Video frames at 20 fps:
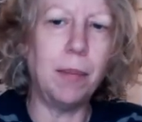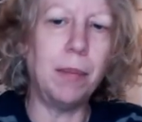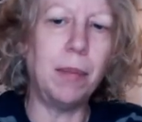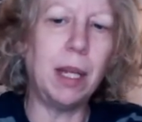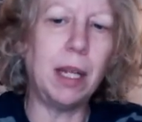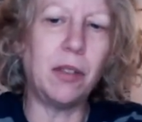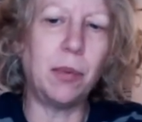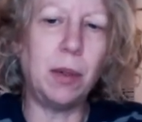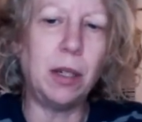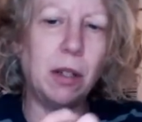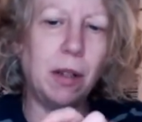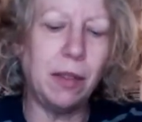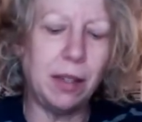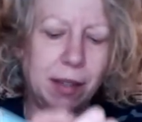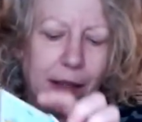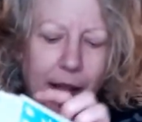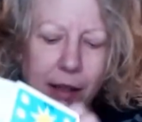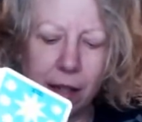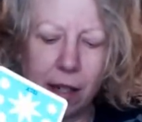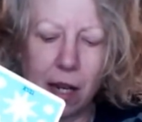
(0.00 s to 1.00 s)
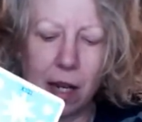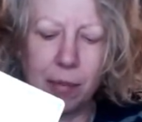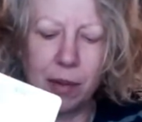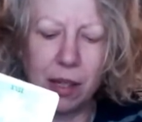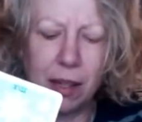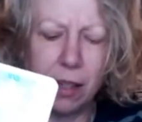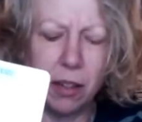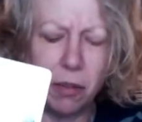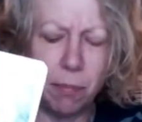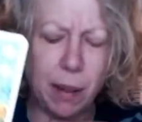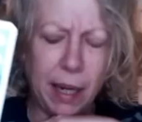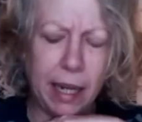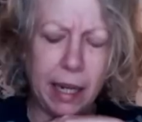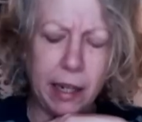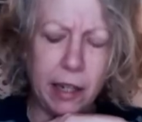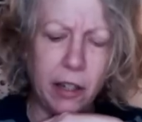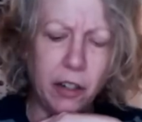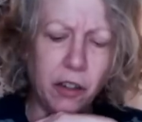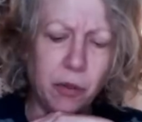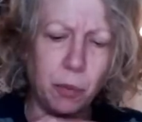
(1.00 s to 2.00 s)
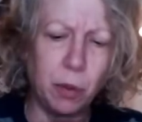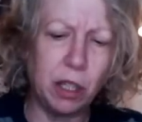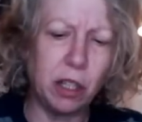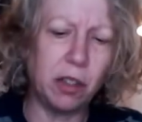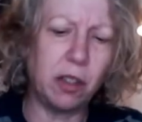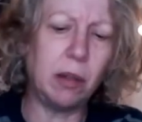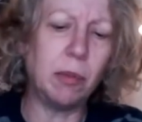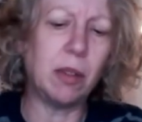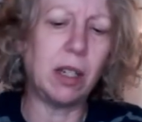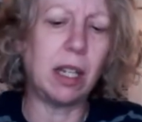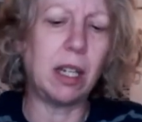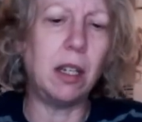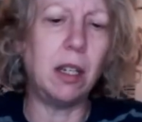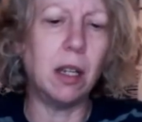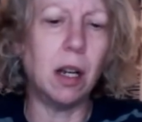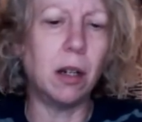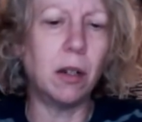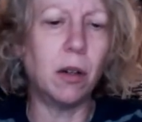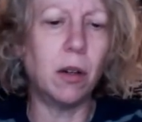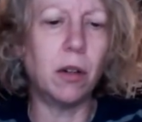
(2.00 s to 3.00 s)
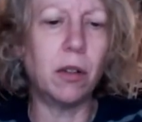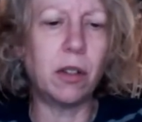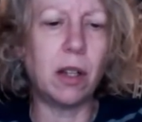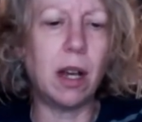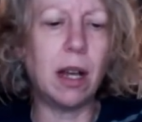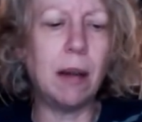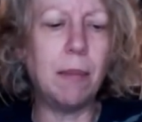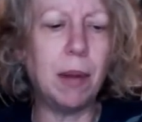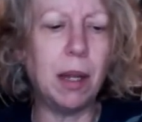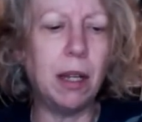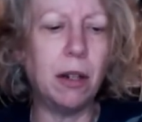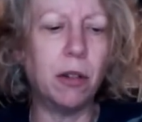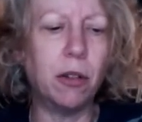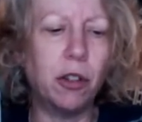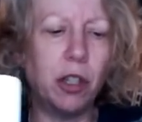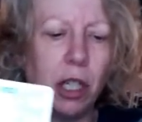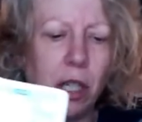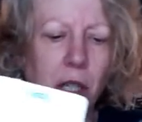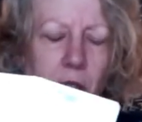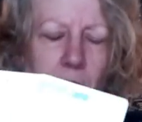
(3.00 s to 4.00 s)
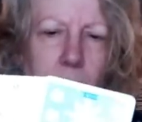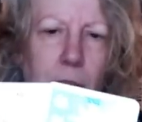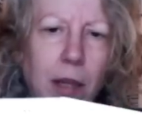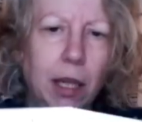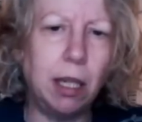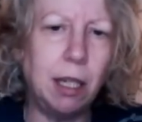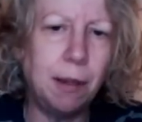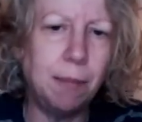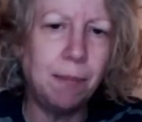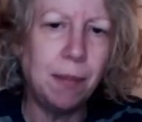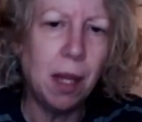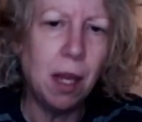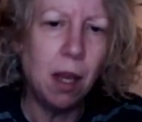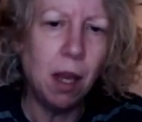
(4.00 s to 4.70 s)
Because we do have the Six of Cups in this page, which seems like younger type energy to me.